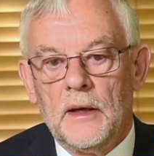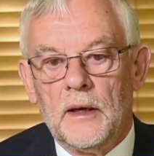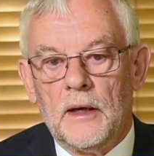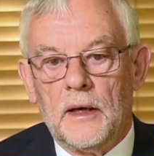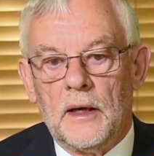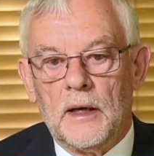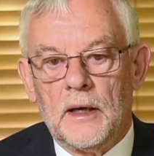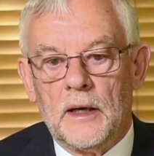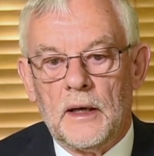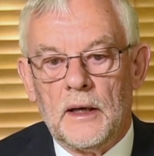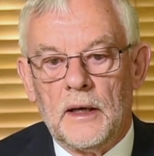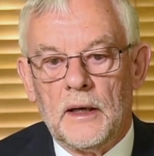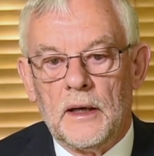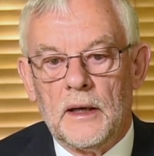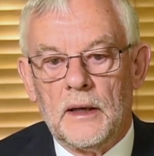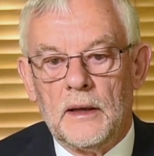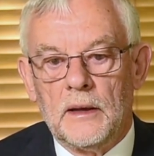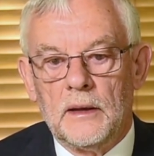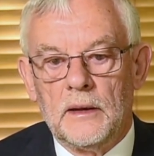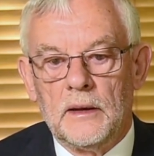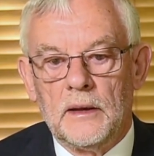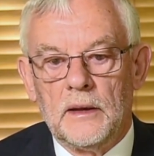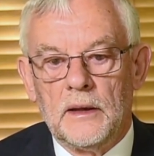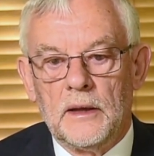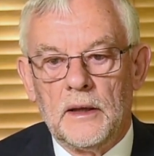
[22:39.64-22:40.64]

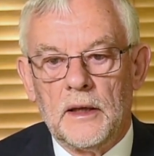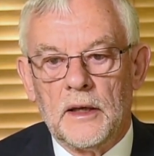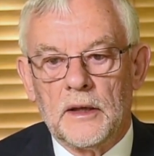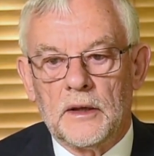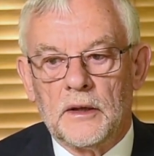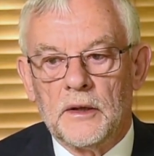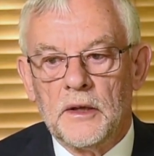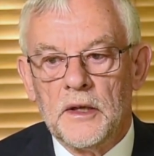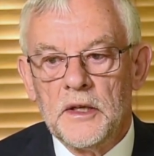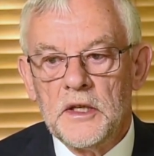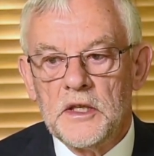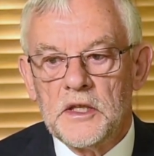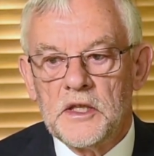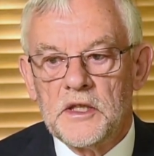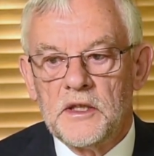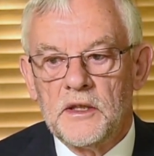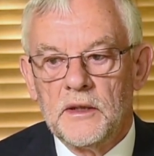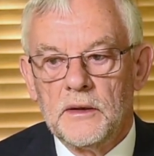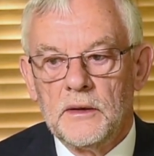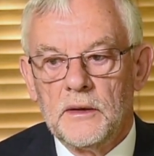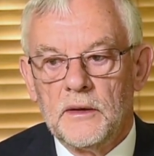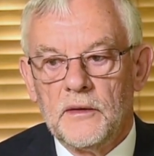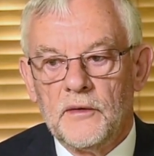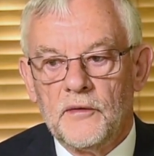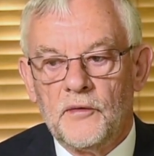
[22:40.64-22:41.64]
at least
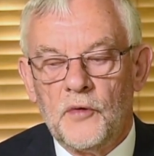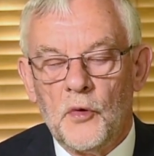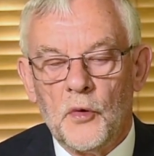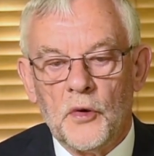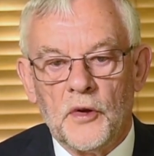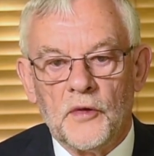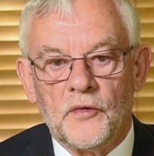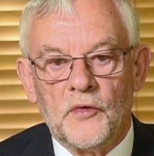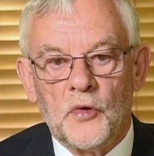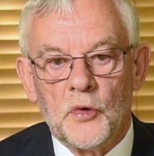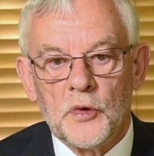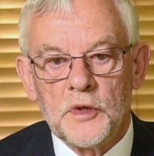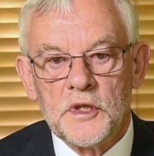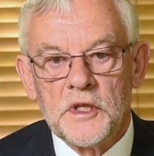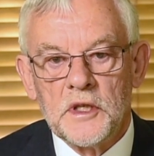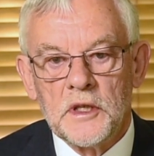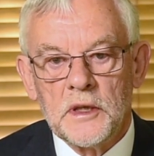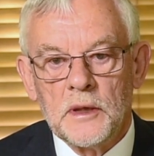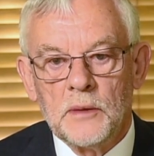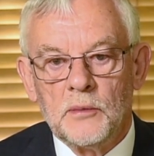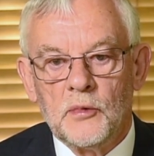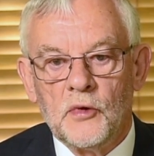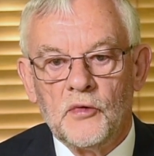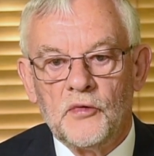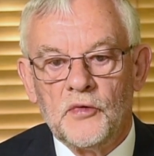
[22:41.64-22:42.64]
for the
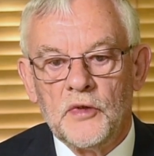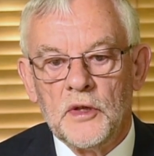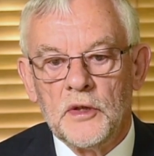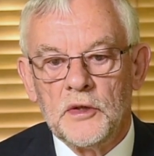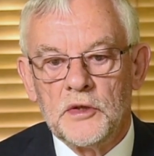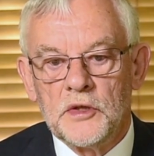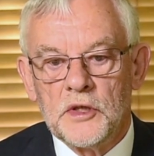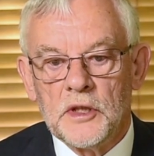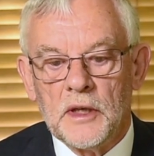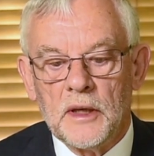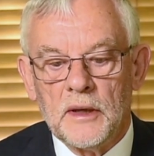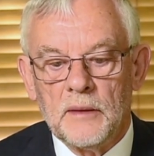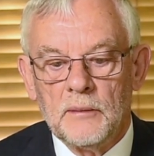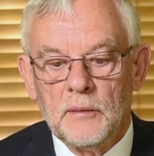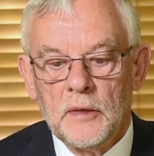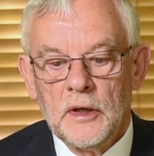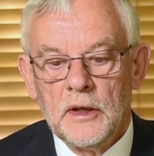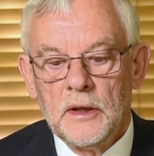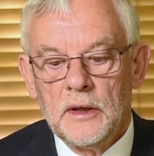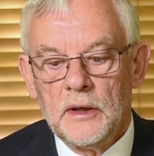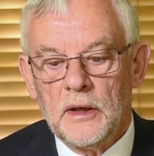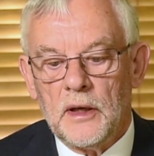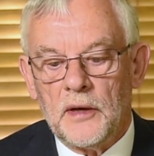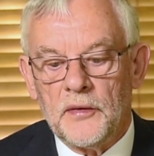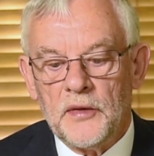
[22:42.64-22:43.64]
foreseeable future,
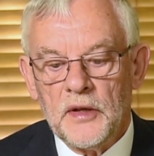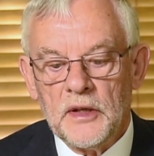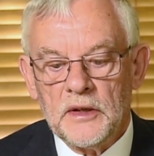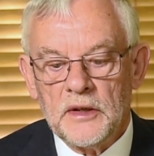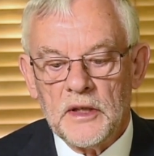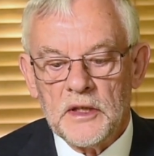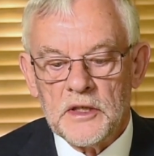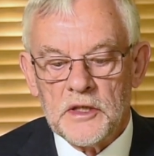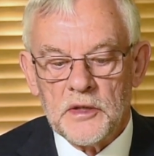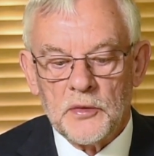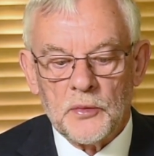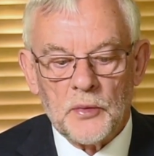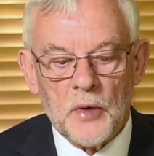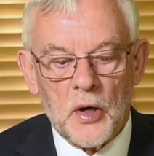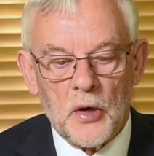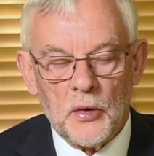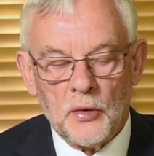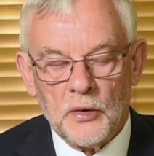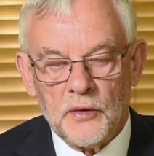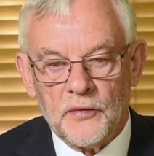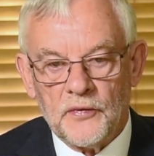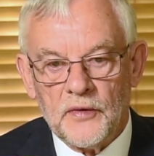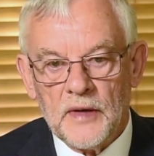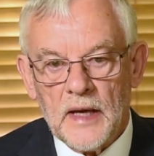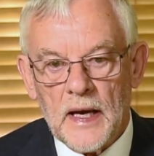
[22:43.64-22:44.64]
I think there's a
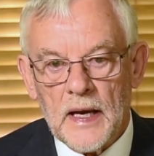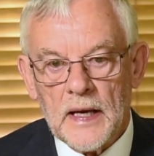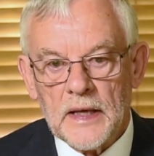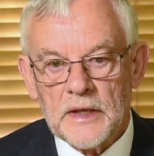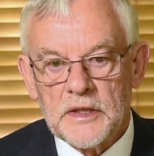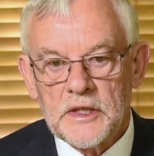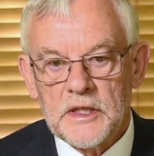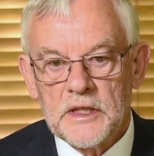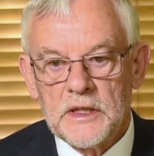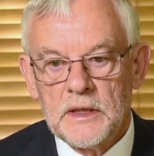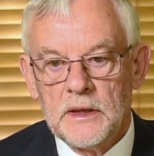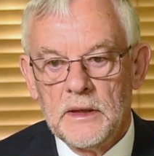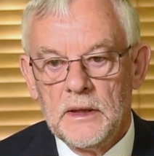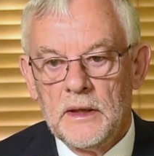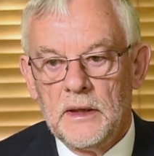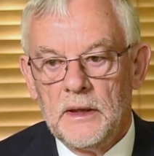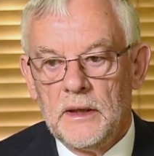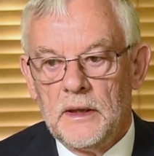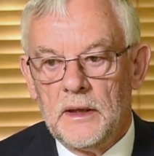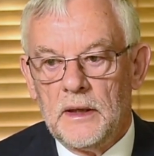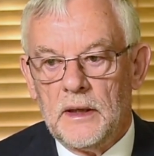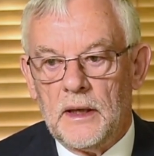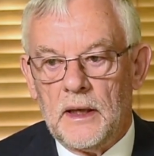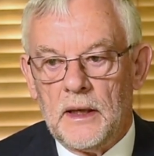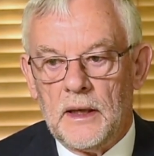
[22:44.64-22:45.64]
role of gas.
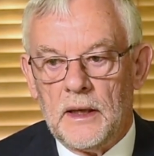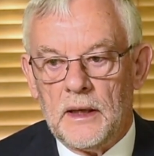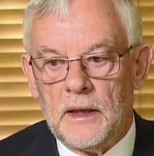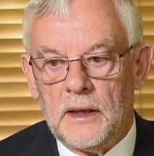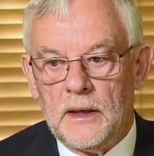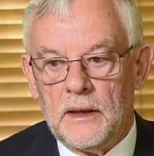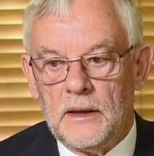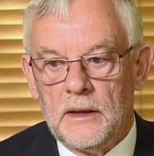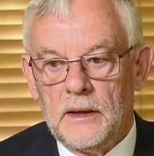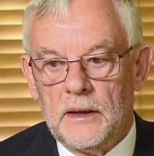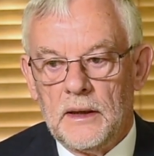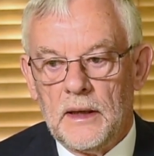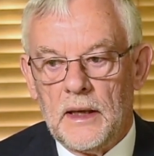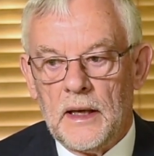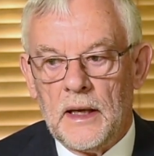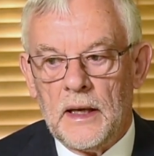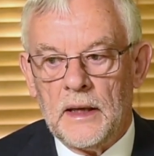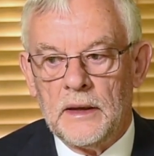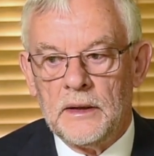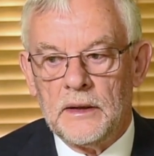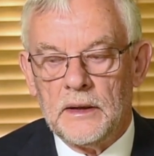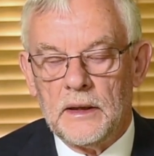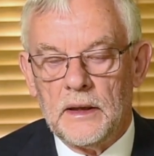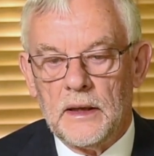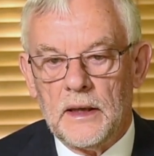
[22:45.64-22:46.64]

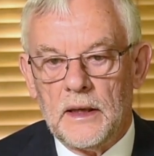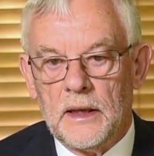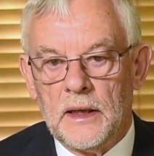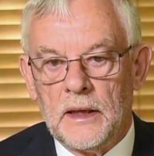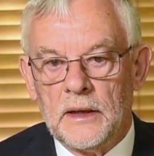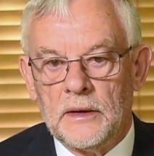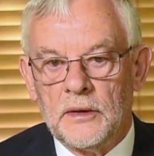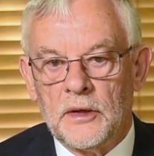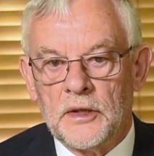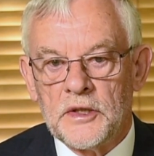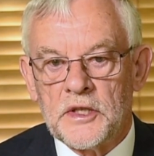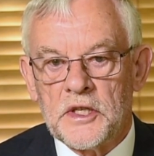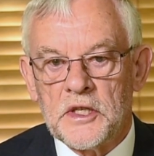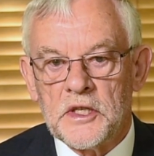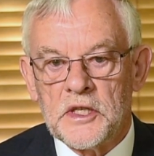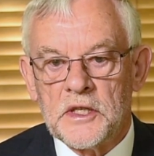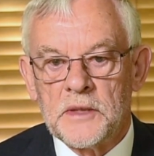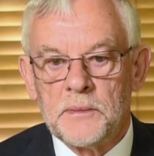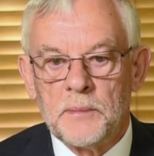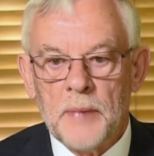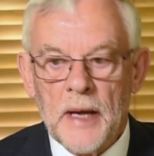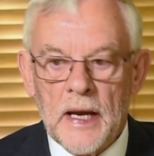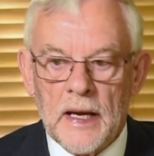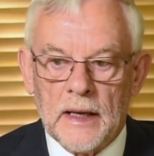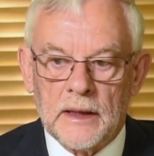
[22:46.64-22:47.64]
And I
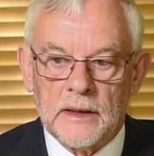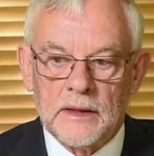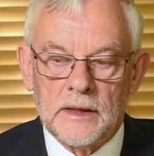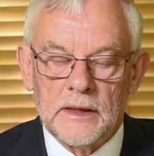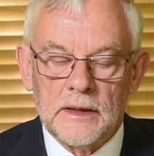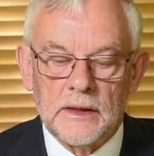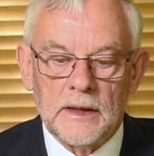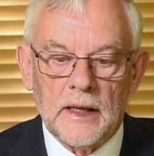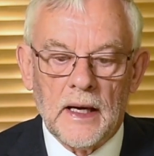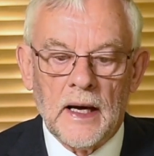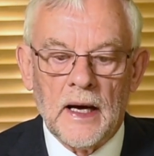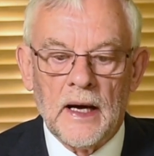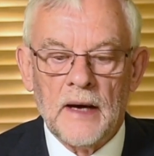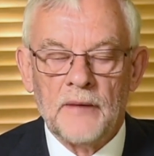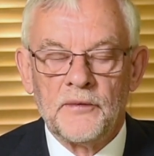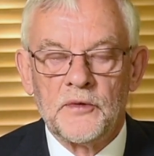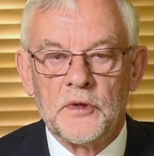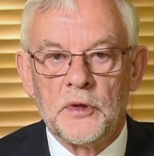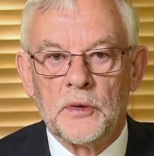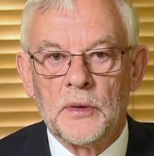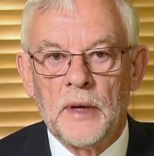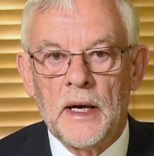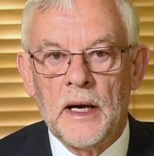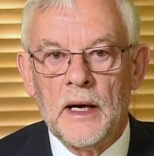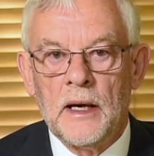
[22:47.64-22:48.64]
suspect
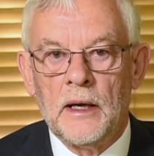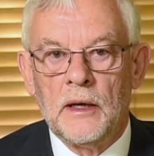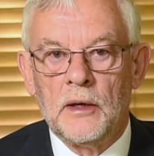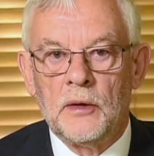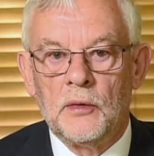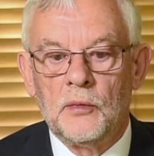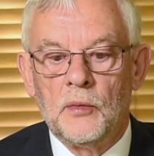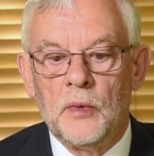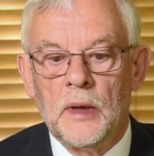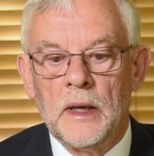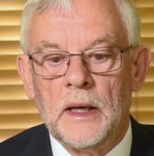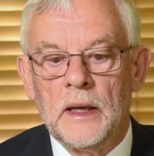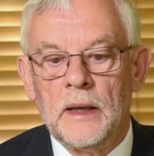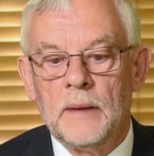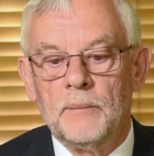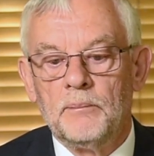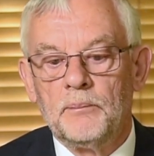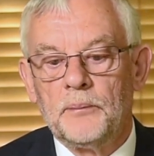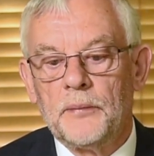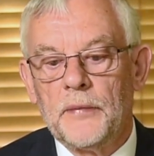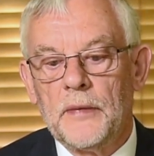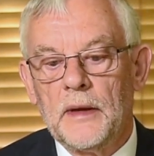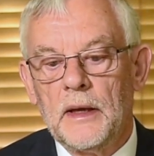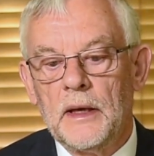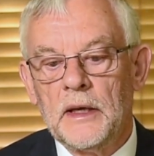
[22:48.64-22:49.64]
after our
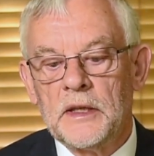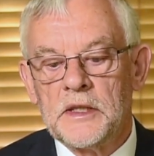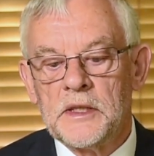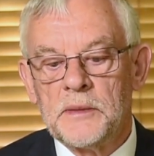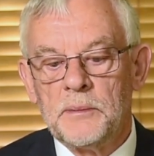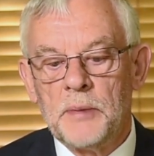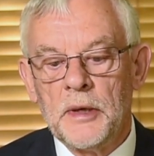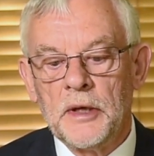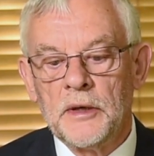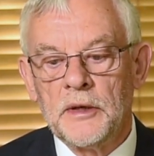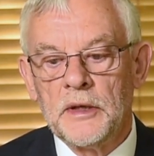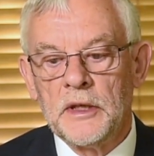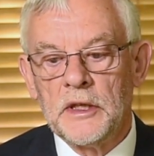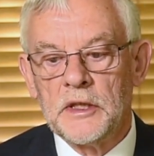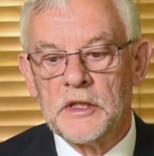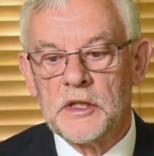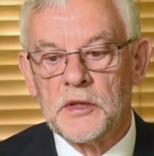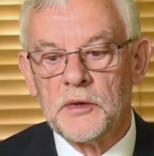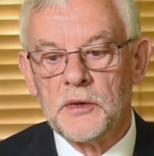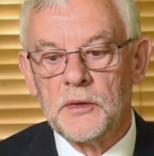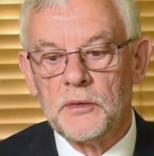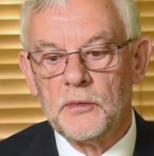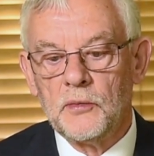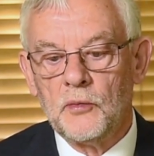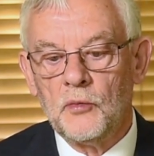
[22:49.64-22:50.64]

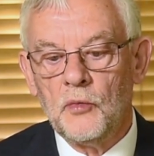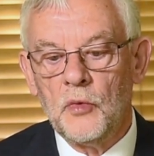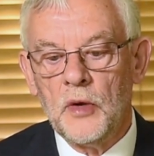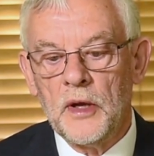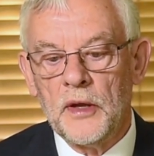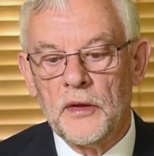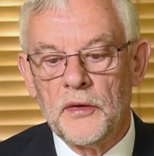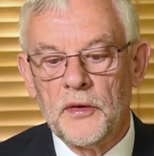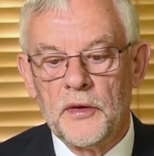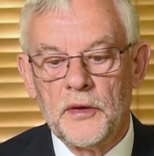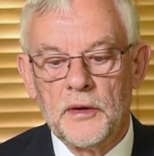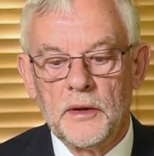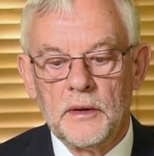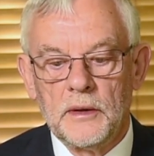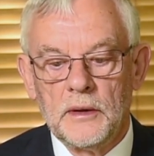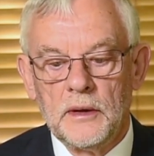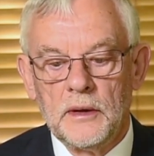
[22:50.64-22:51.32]
experience with